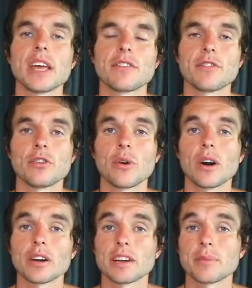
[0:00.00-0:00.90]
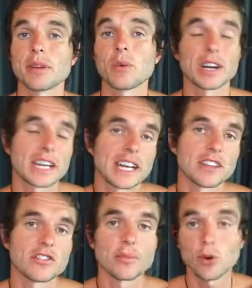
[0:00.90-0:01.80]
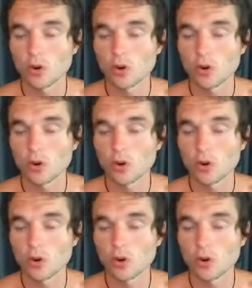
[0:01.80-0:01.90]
if you are going to be working out the gym,